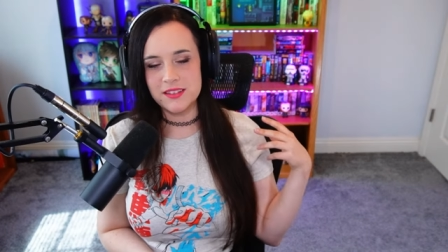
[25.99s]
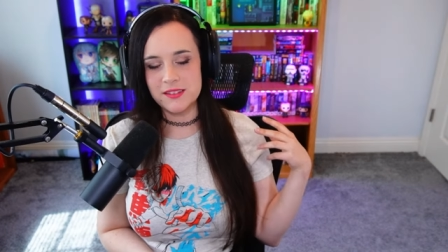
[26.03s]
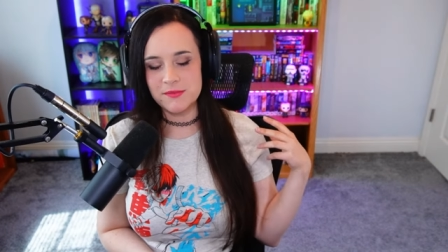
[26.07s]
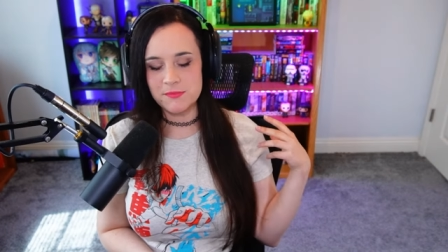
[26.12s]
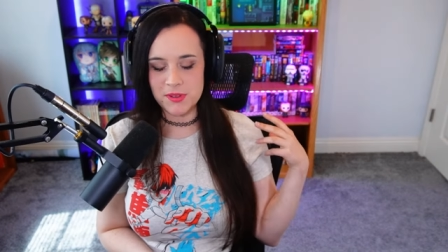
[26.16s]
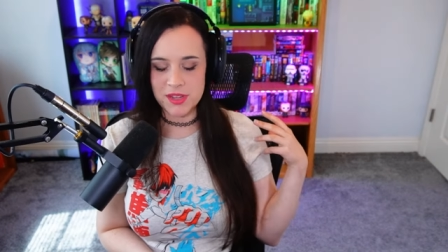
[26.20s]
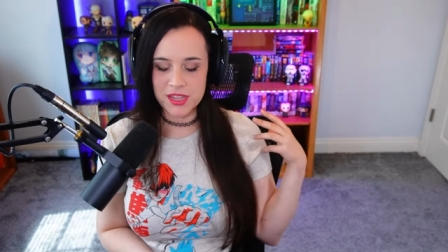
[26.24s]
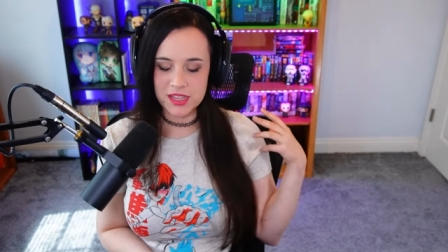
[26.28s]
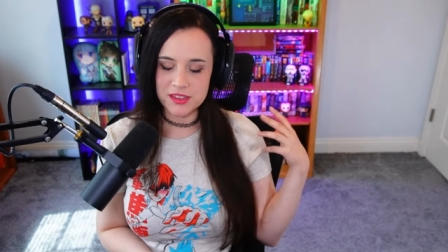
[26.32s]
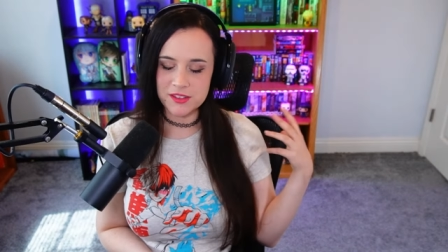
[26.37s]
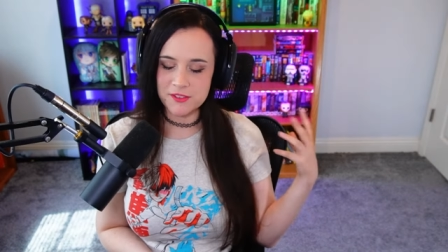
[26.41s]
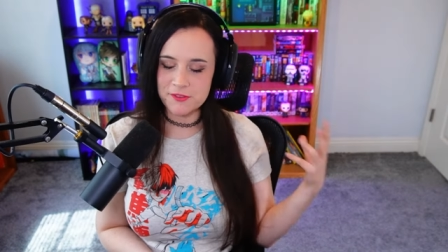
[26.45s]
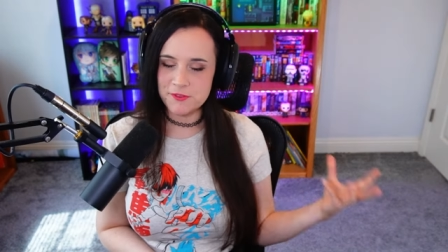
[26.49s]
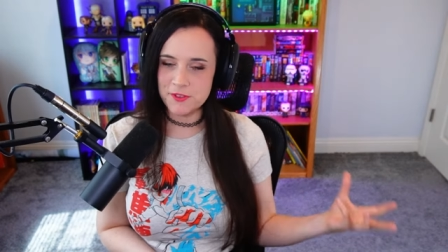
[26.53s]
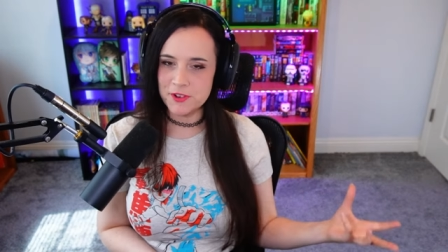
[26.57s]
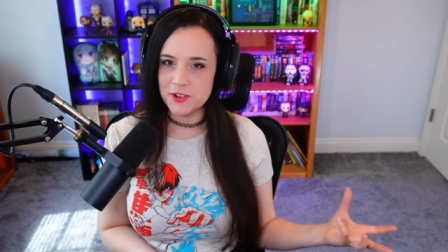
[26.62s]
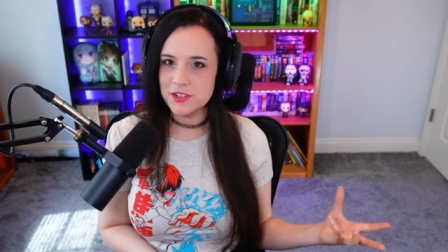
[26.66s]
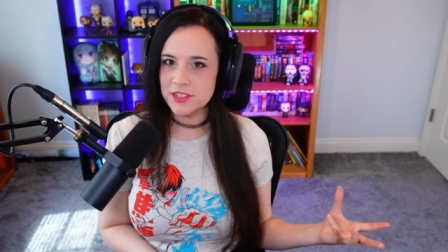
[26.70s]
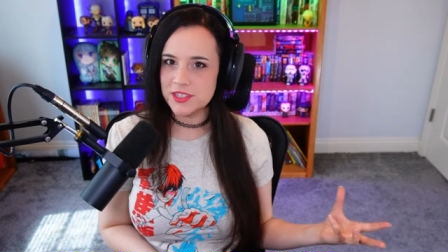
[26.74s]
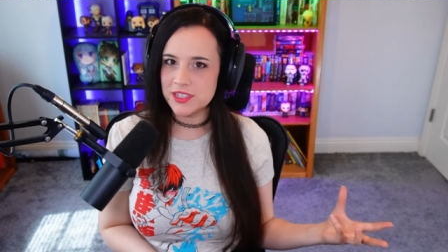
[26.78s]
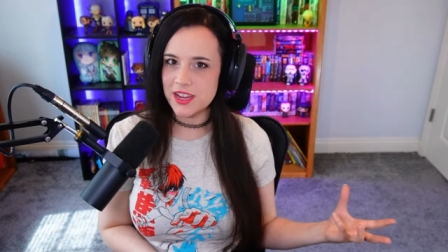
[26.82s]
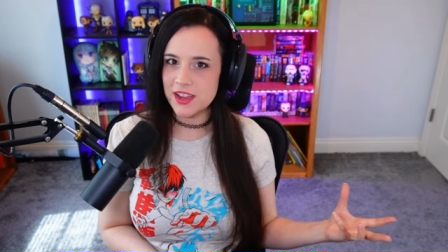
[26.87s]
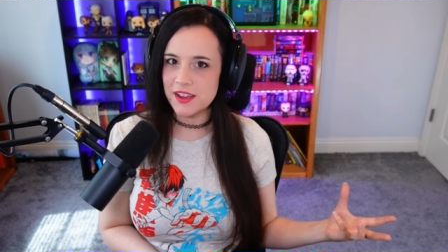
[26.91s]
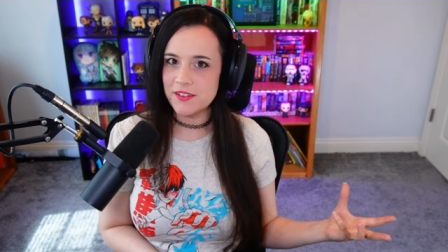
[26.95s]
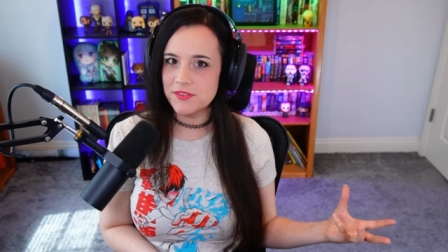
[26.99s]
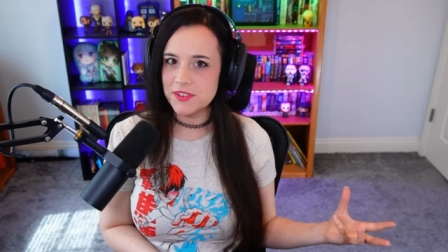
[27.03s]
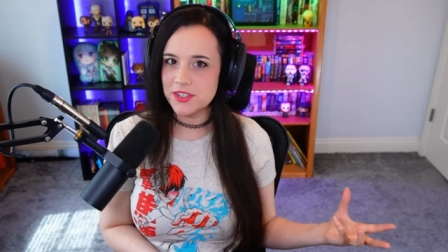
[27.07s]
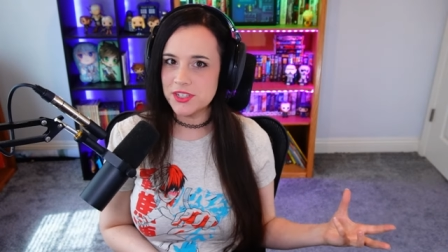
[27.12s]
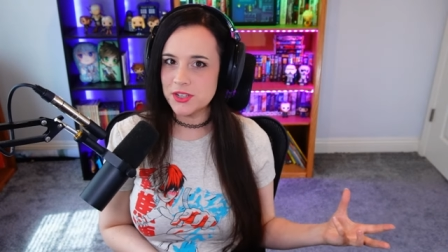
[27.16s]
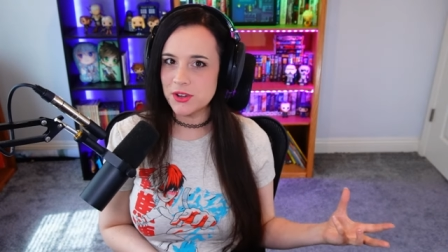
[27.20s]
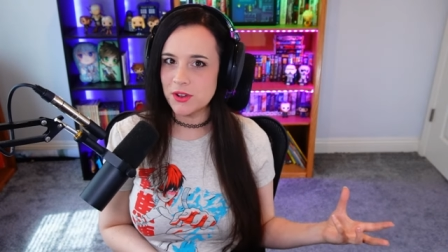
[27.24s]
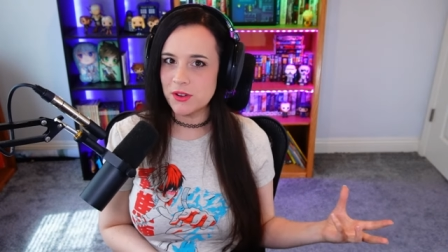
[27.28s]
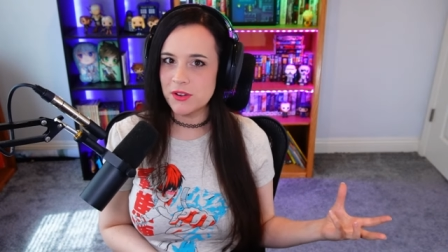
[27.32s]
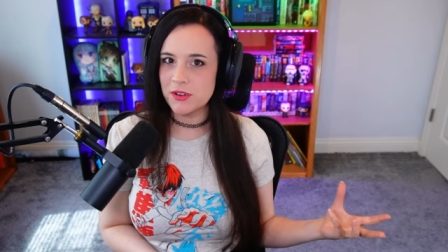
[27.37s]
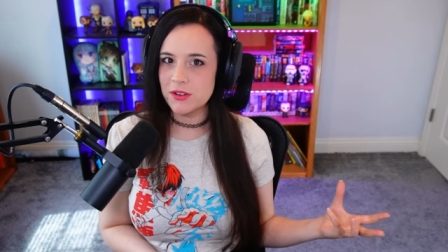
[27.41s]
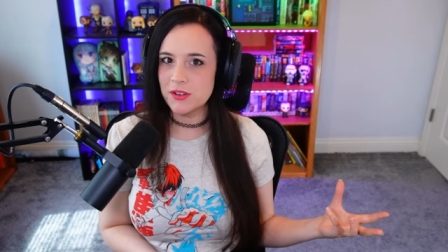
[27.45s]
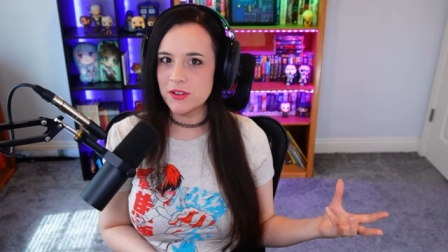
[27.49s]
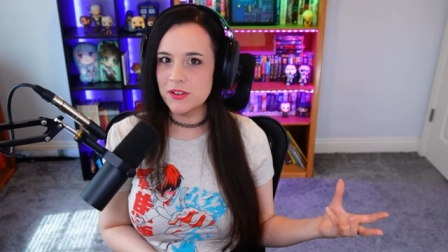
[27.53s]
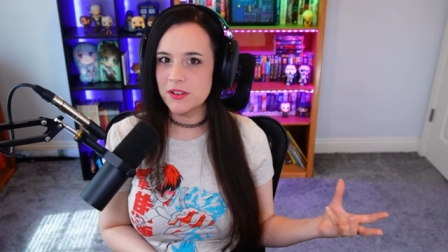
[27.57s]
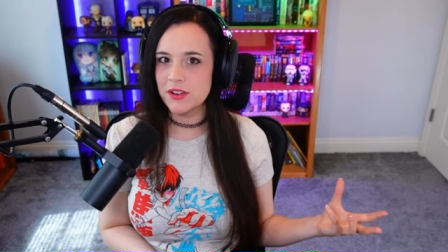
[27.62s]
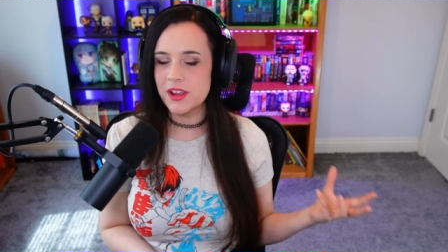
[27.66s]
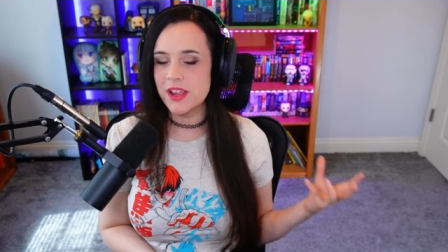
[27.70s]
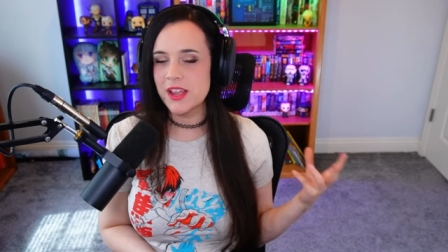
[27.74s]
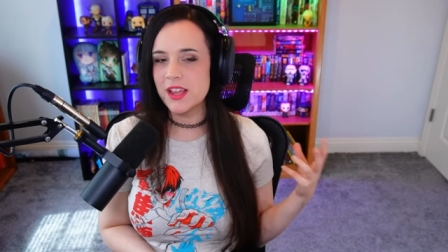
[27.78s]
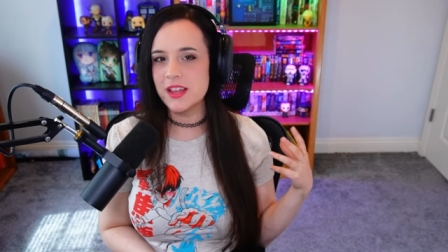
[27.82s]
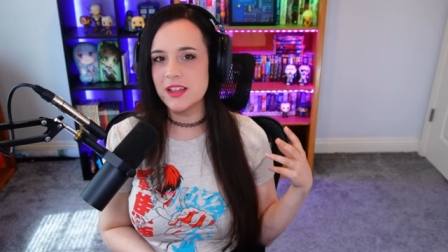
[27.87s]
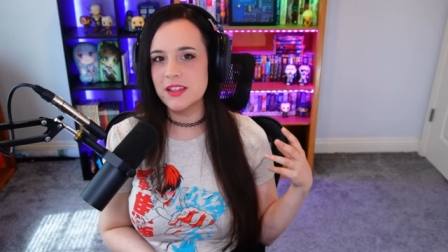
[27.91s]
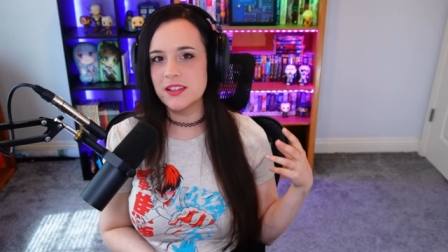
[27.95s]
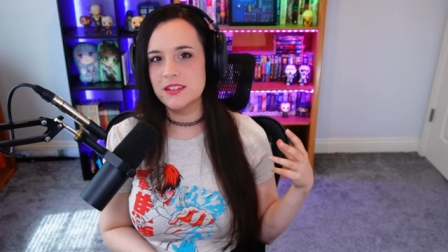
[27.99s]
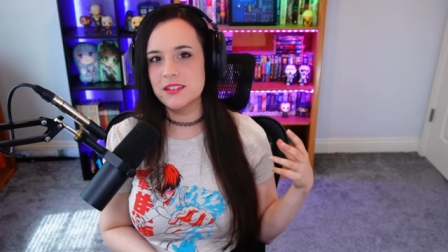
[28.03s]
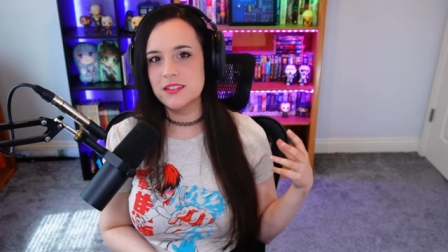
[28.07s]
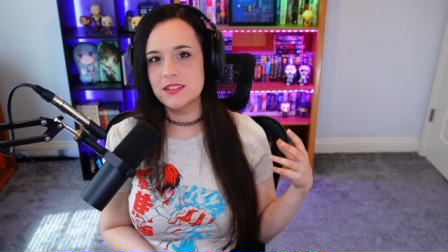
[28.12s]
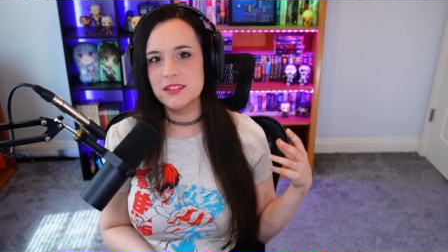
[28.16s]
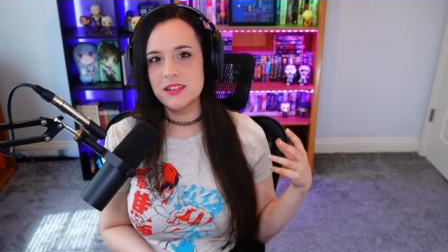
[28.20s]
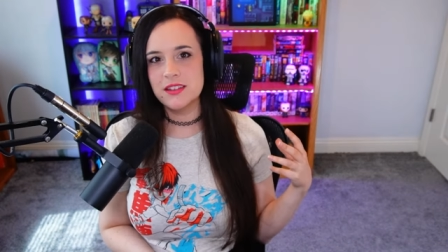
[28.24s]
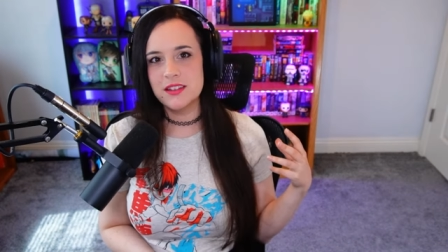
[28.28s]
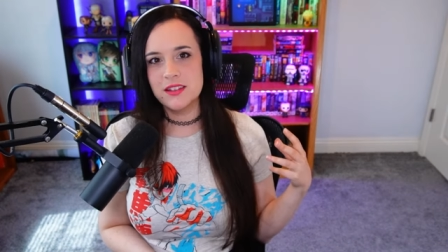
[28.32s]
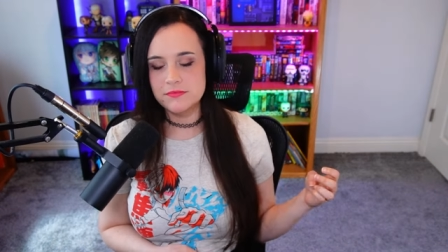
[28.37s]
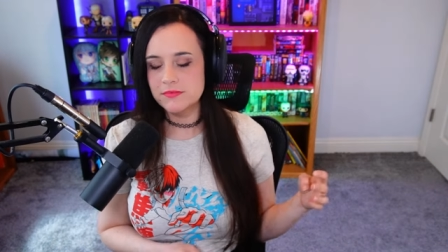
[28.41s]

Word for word: being the first Avatar and